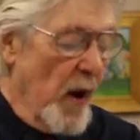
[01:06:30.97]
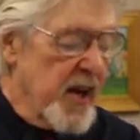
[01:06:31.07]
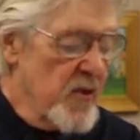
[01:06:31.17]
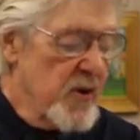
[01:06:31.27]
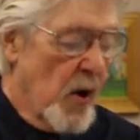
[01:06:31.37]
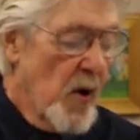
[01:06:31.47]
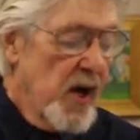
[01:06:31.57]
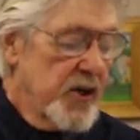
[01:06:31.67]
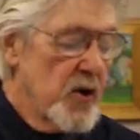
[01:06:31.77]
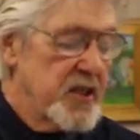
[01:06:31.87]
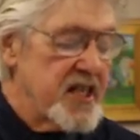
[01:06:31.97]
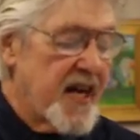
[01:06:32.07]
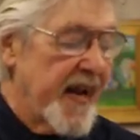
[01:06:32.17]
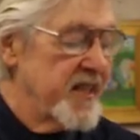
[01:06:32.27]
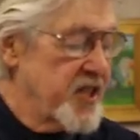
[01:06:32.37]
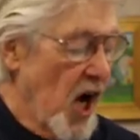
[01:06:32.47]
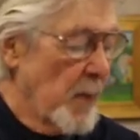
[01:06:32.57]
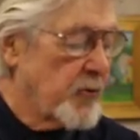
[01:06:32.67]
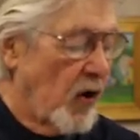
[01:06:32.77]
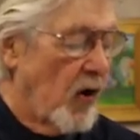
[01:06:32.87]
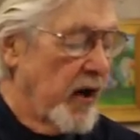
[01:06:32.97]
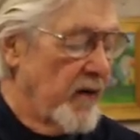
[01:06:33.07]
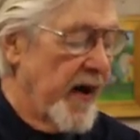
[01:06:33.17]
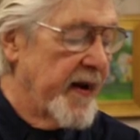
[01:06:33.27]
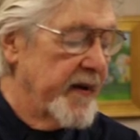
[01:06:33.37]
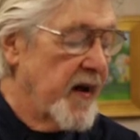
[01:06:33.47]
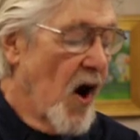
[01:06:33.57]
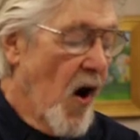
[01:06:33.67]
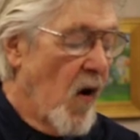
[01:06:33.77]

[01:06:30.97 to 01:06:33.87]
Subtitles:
What do you know? You just got a job crawling around on